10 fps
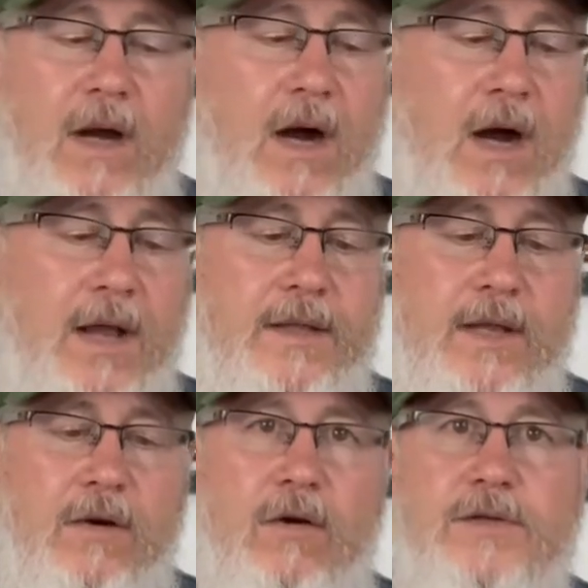And
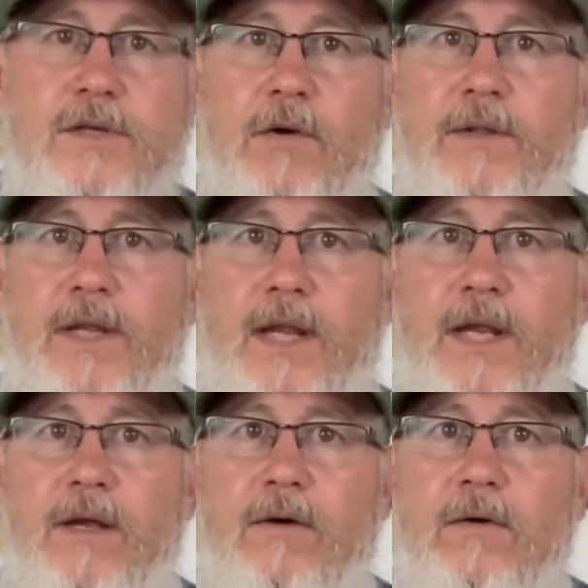then also in the
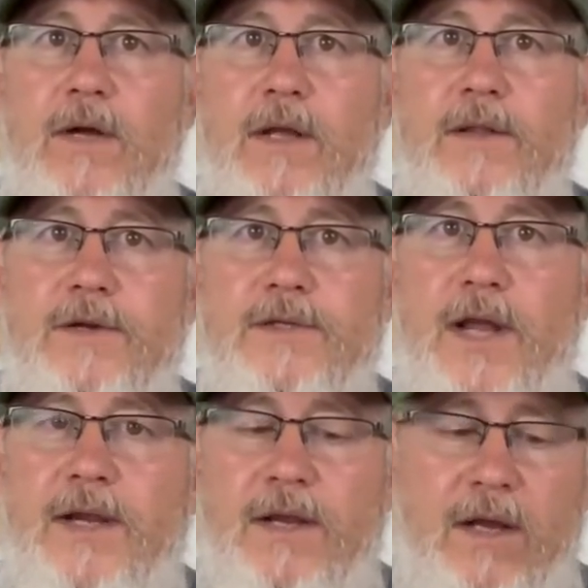heel, there's
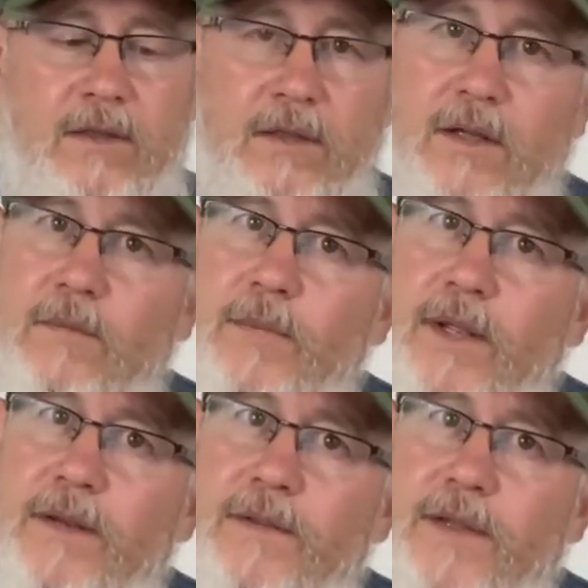like a little
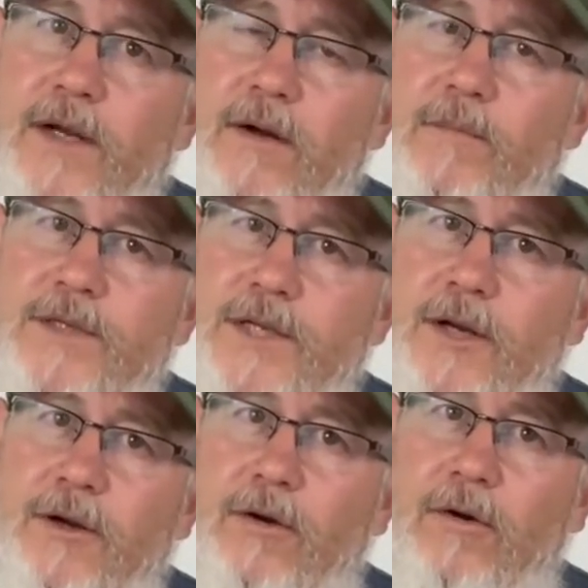bit thicker
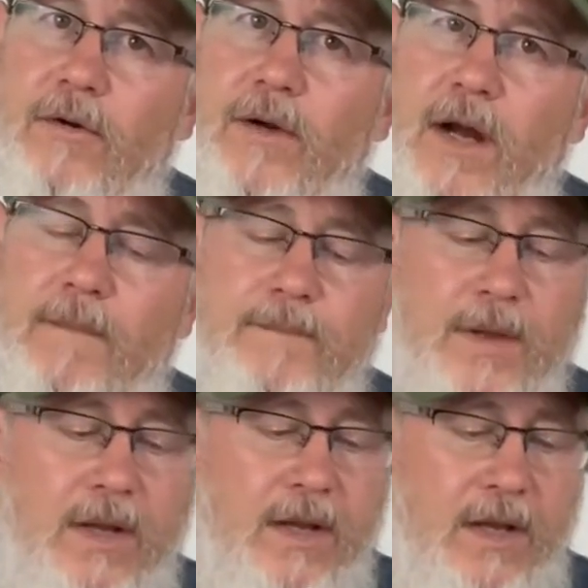material.
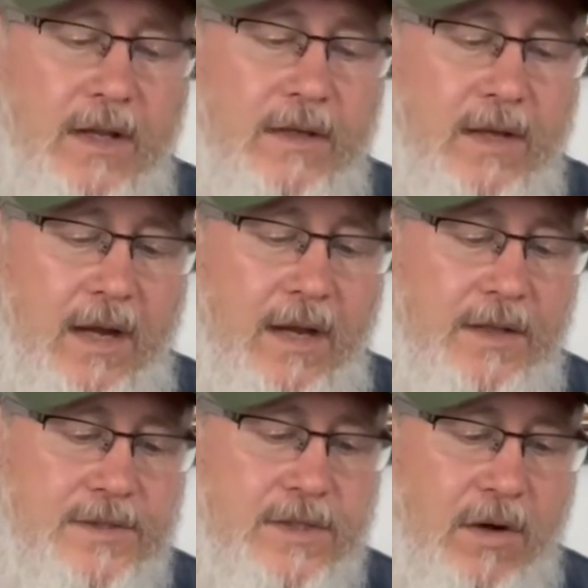
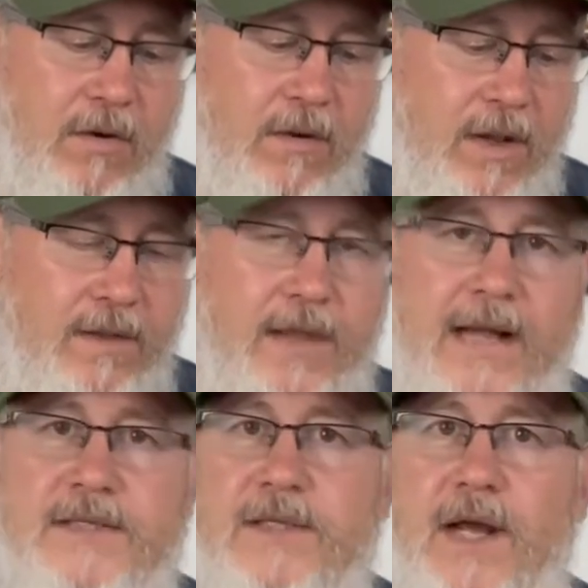And so
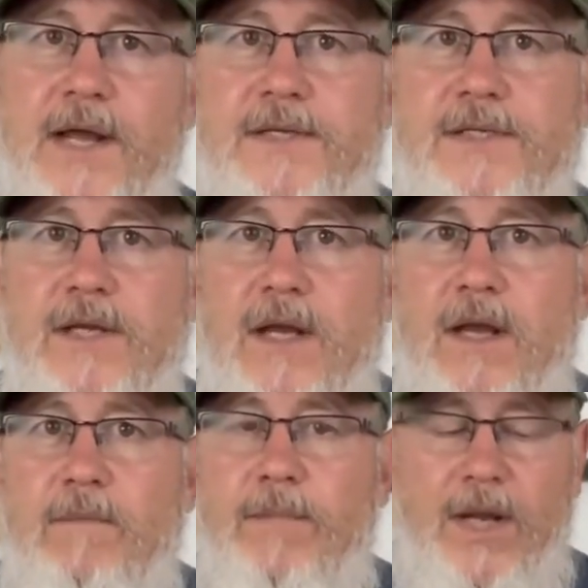that's nice
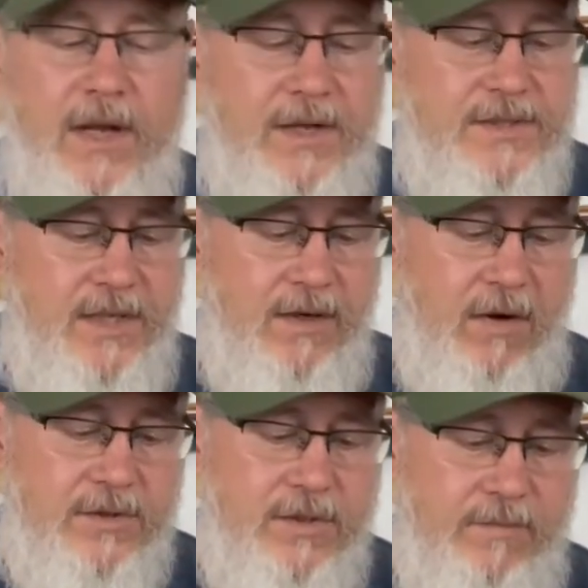because it
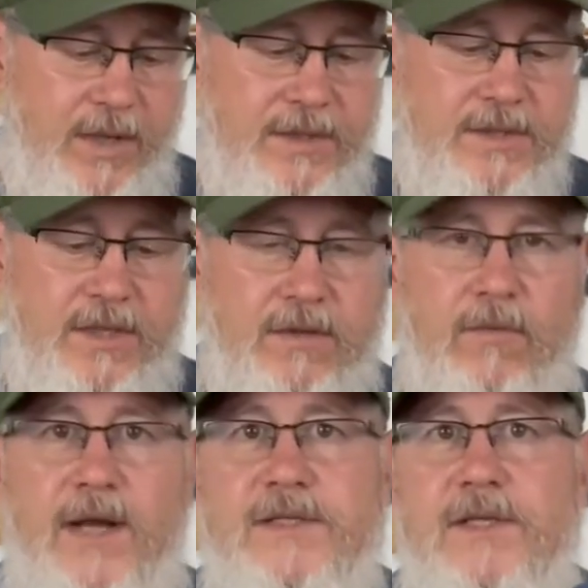also means that the
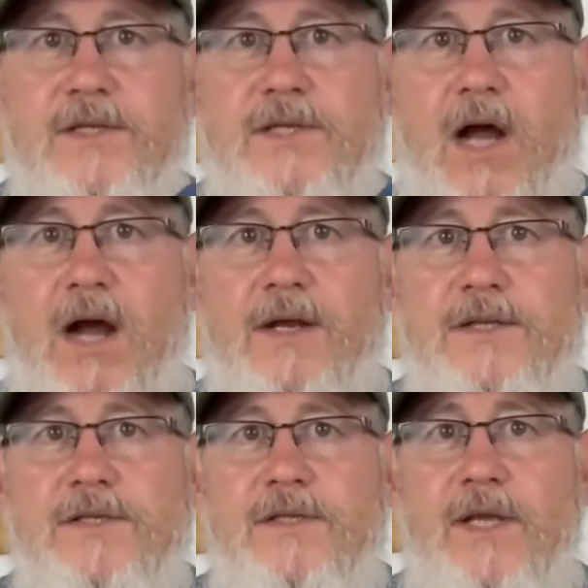rest of the sock
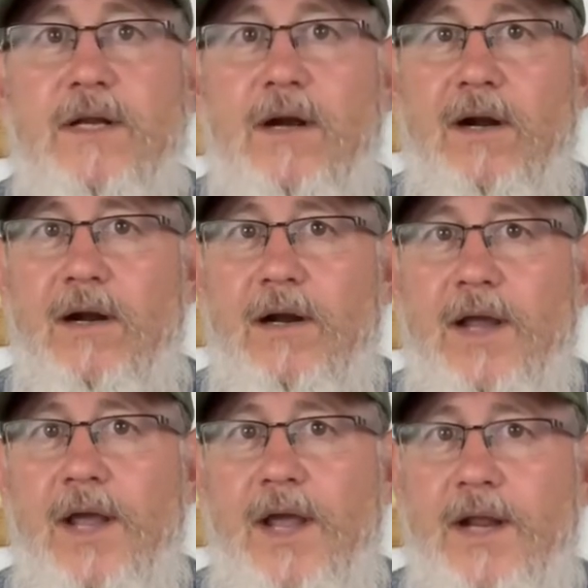is thinner
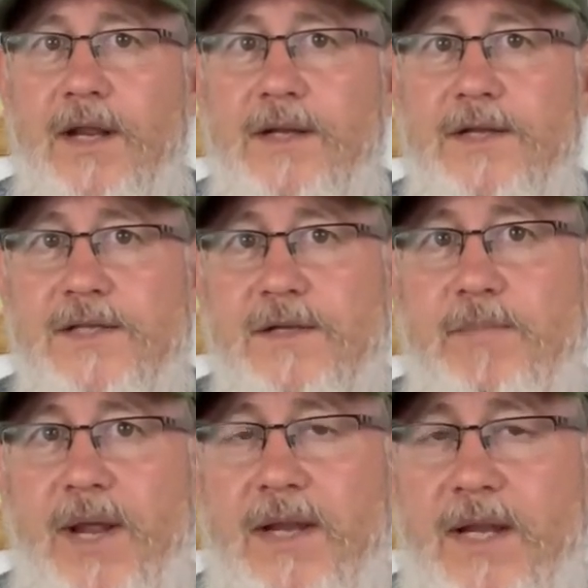and it can
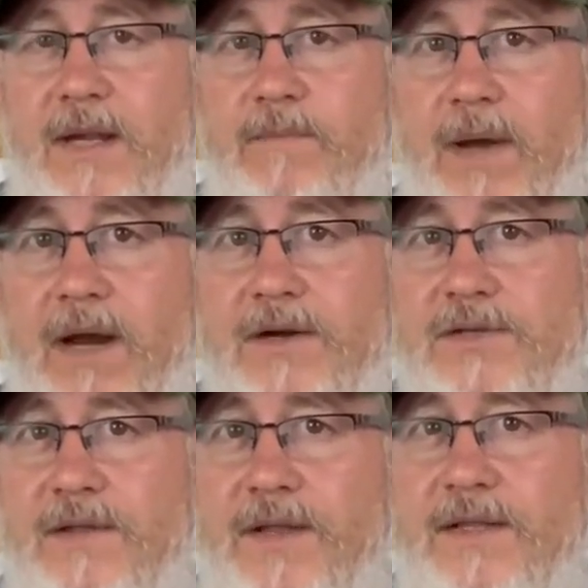dissipate heat better.
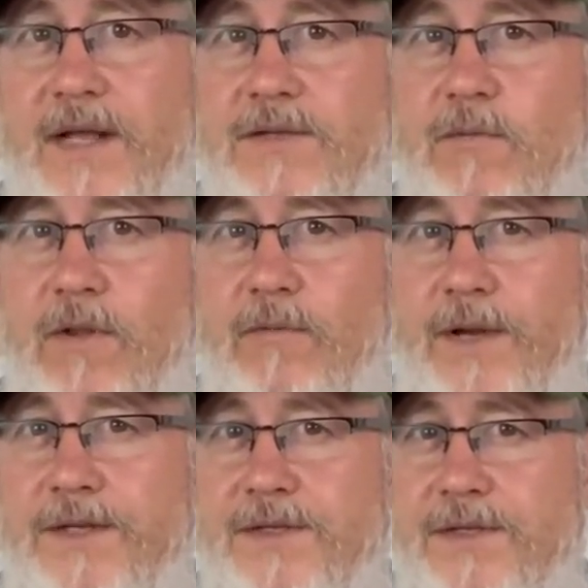So I think that's one of the
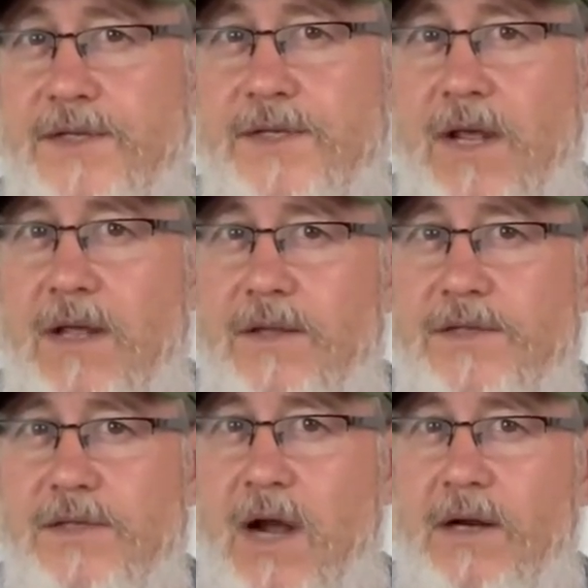reasons
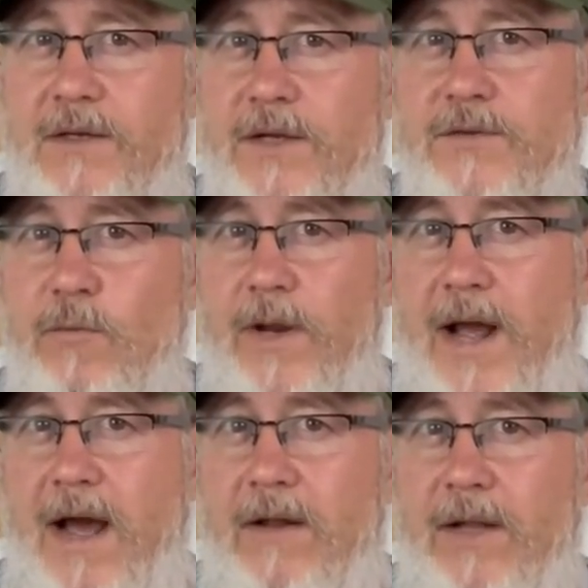this sock does win out,